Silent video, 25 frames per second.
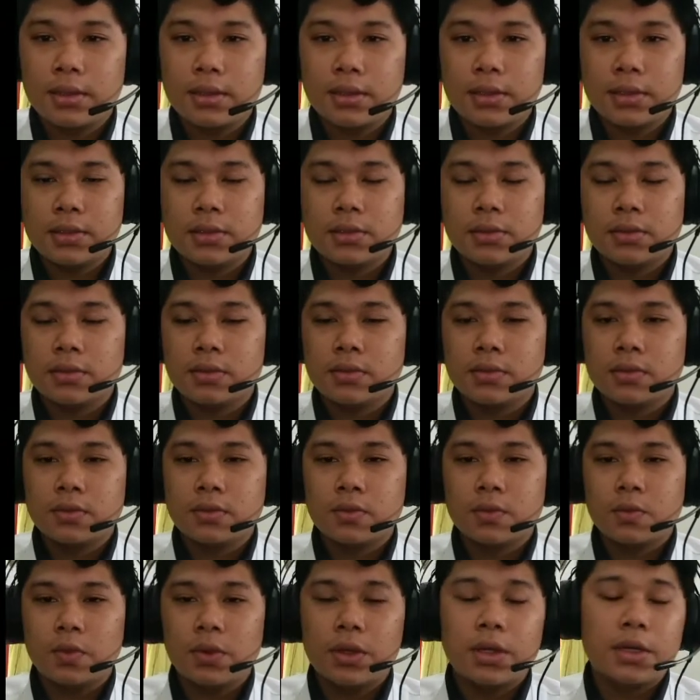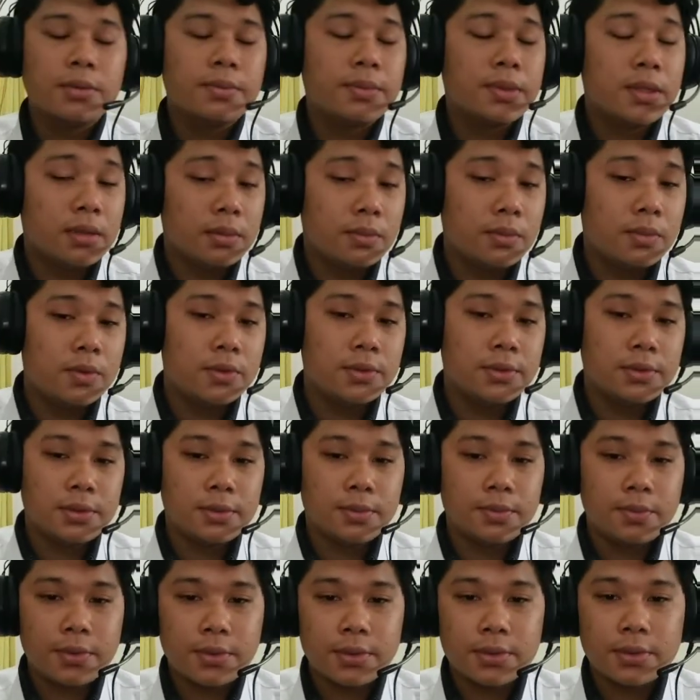is one of the
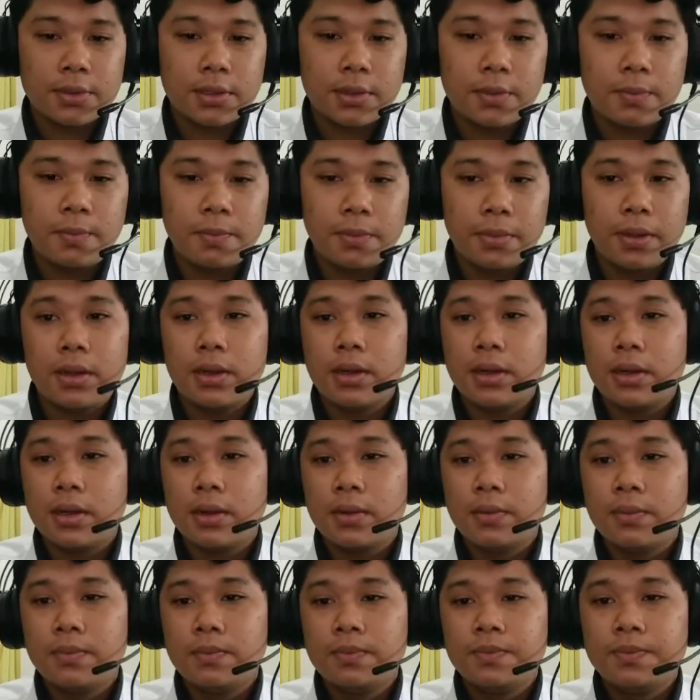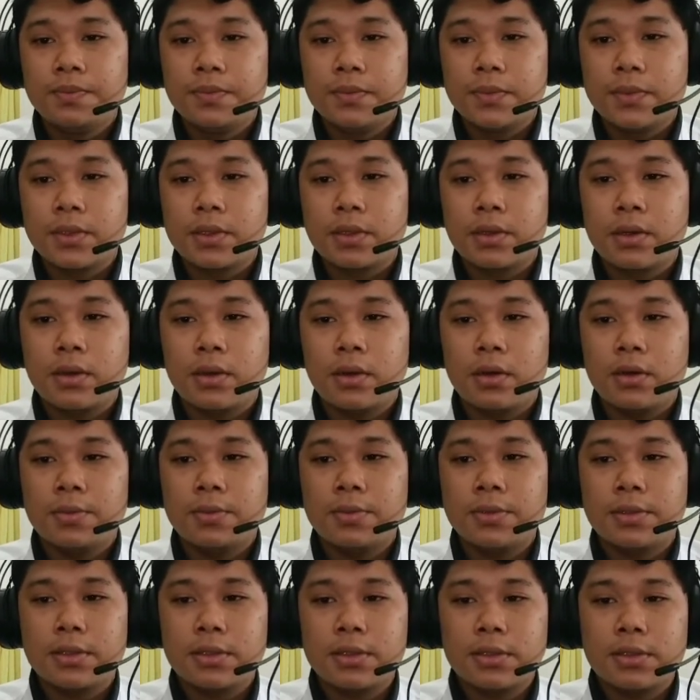most important parts
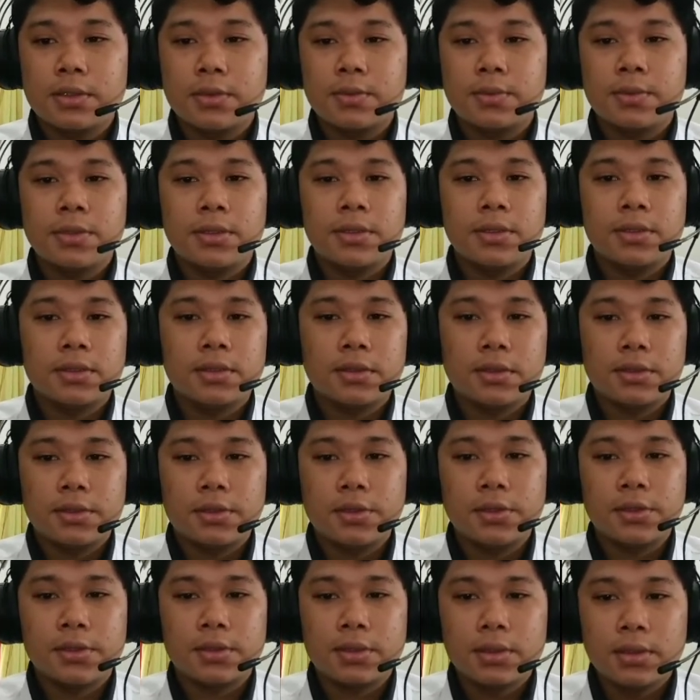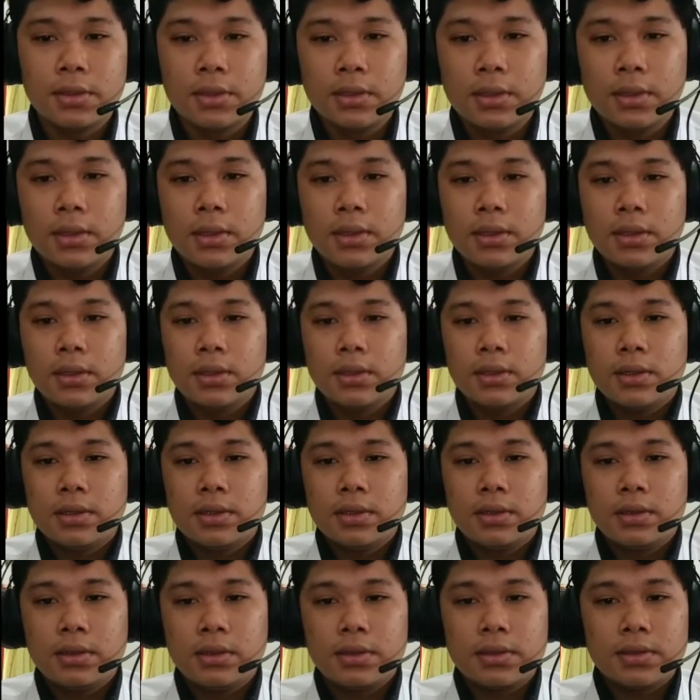of scientific research.
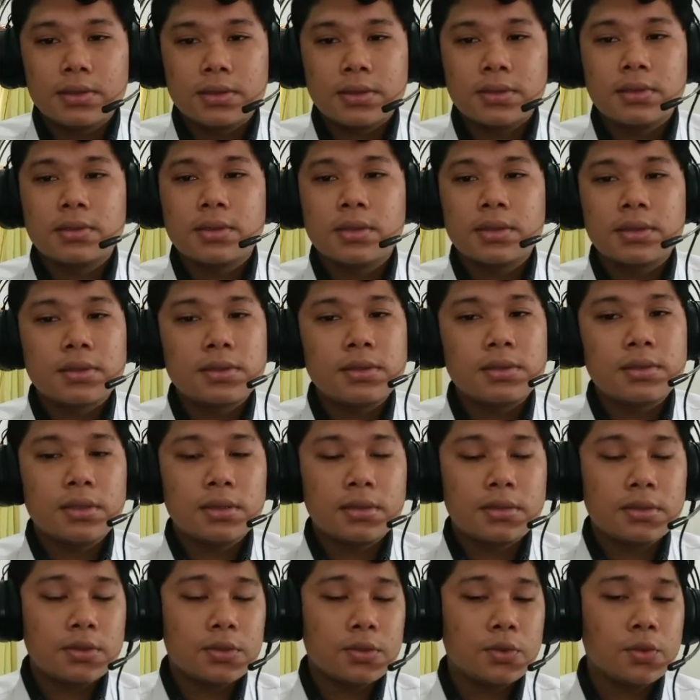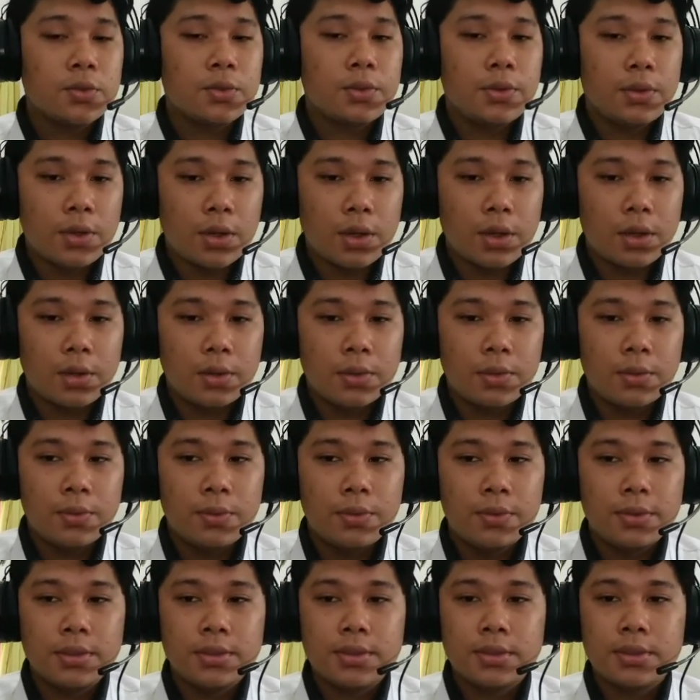It is essential to know
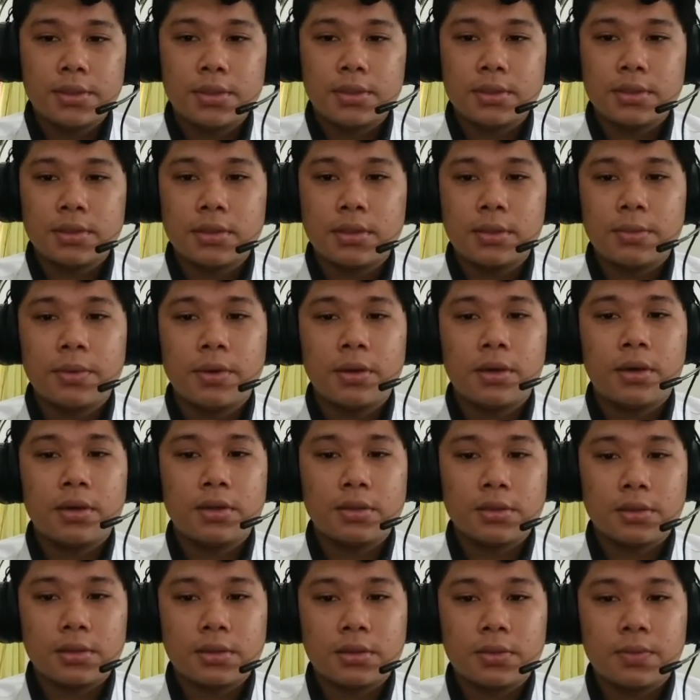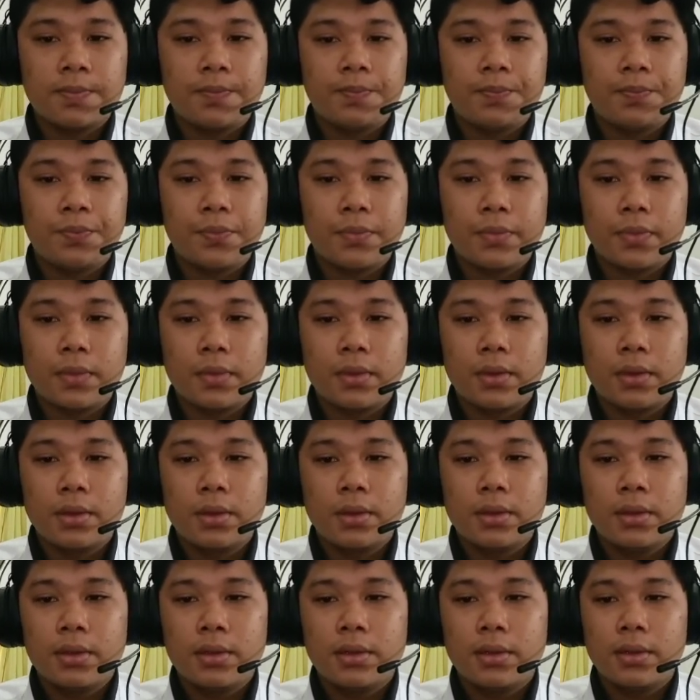which is the cause.
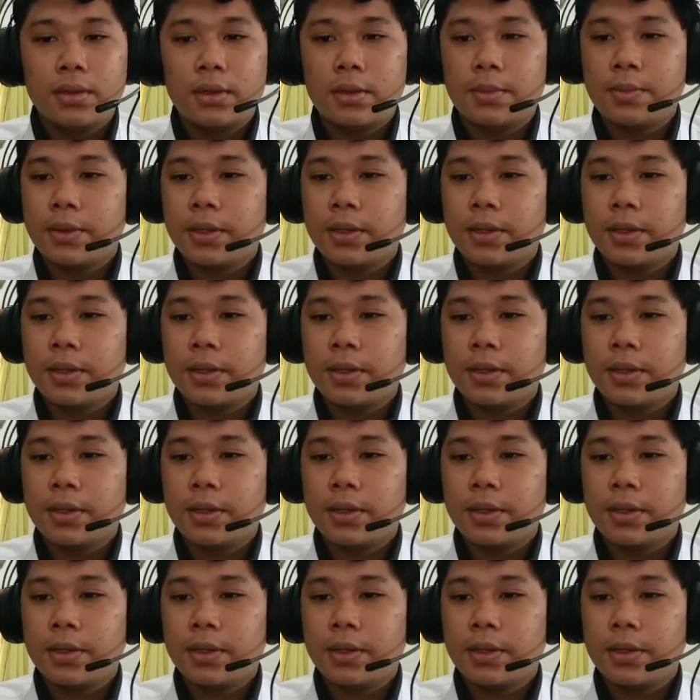The